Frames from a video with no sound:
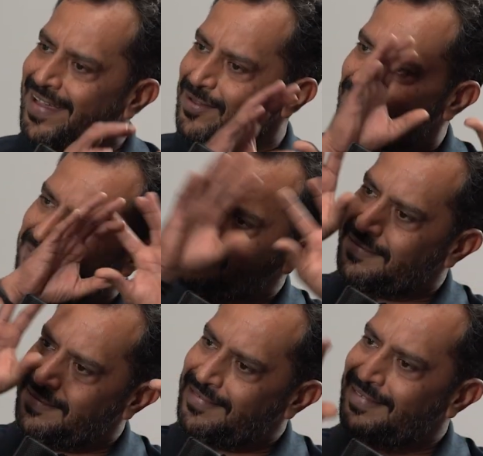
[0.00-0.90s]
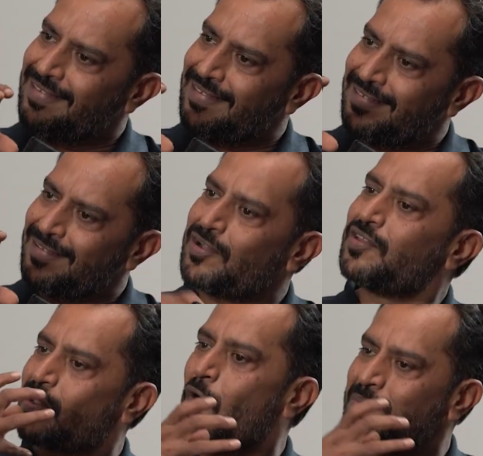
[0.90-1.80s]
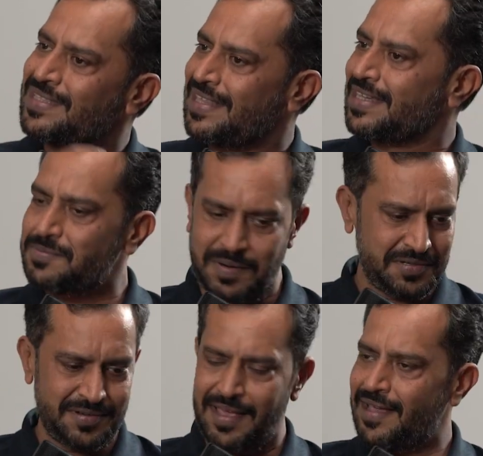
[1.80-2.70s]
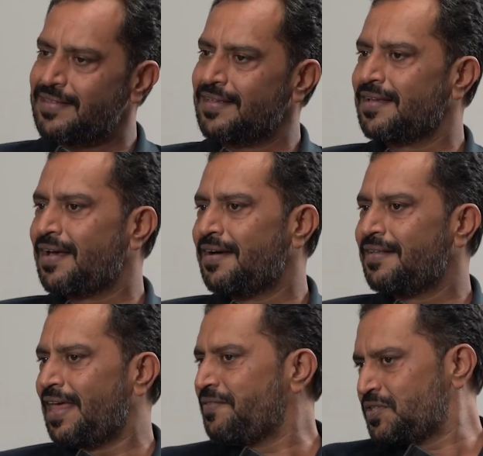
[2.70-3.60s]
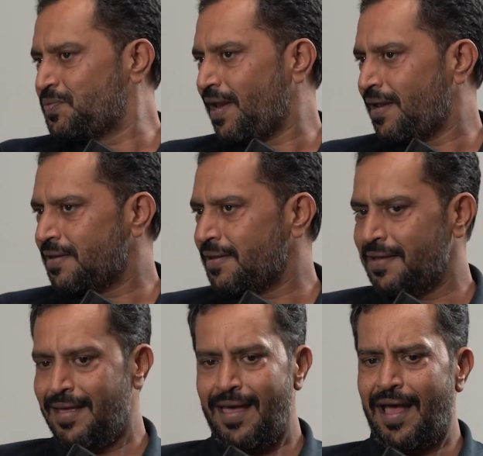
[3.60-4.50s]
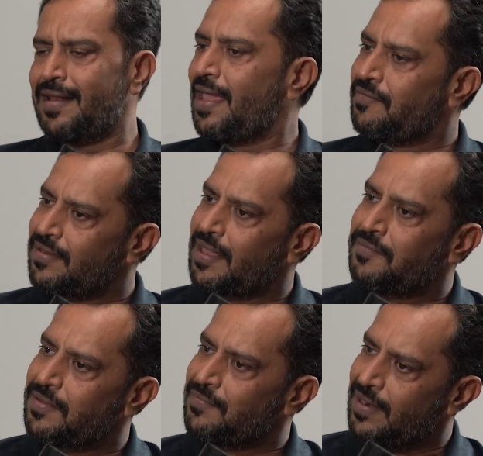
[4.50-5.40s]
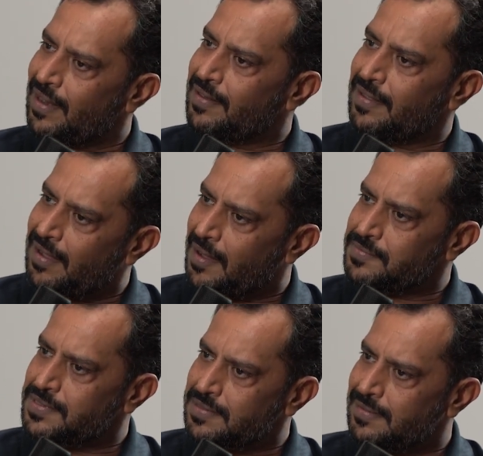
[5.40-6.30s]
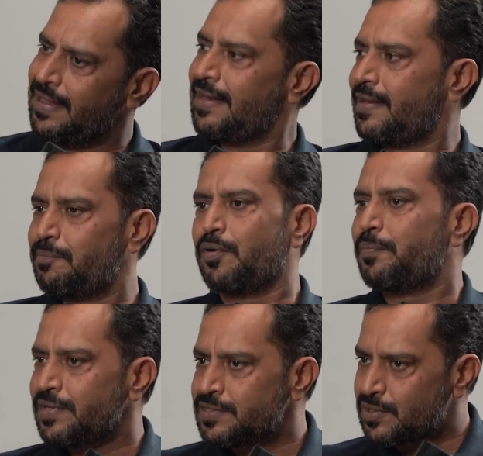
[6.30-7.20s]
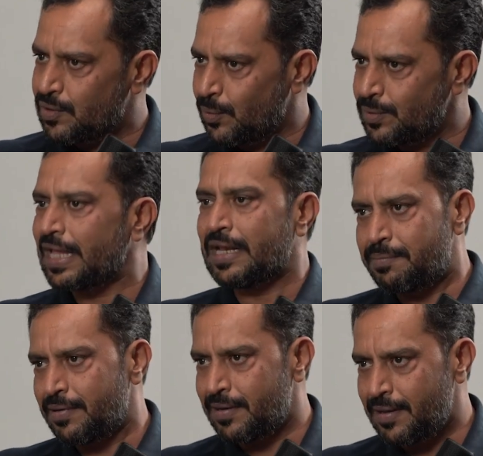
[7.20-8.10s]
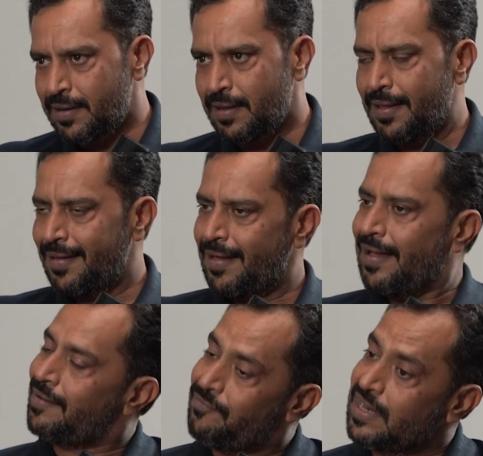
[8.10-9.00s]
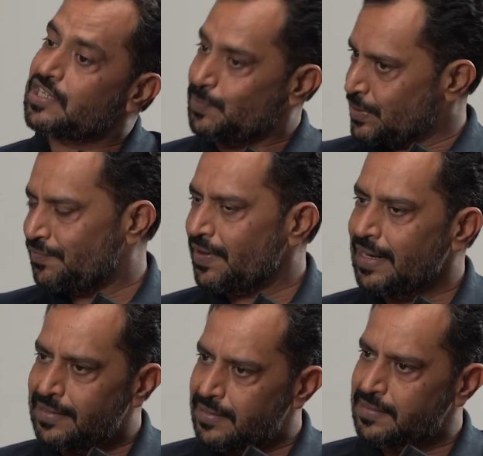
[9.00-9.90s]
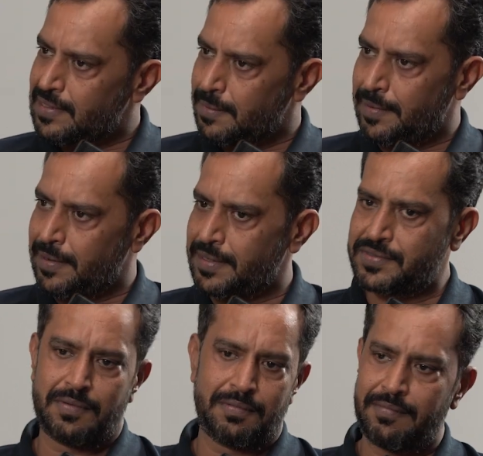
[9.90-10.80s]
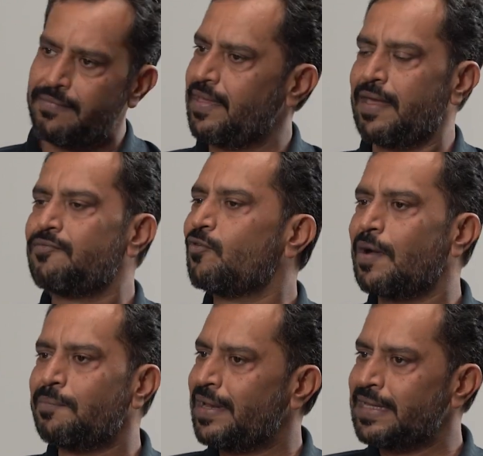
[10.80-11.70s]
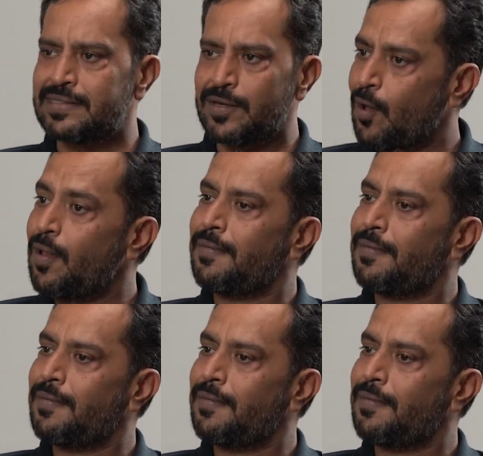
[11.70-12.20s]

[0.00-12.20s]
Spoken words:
the common things, but today I think life is variety, and every time when variety comes, it propels growth in printing, and very specifically in the digital printing. So we have no complaints at all.